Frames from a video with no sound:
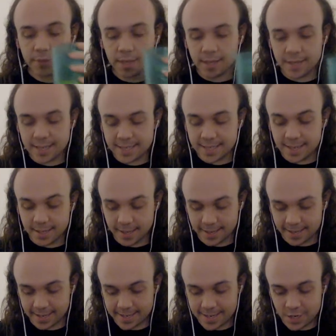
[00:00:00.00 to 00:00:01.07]
that's the other
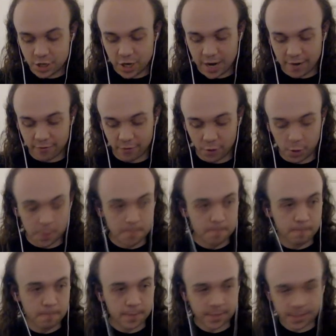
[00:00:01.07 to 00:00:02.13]
thing I need chat for,
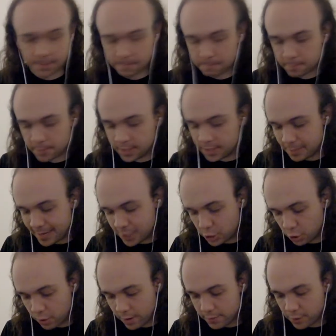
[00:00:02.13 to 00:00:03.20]
to make sure I've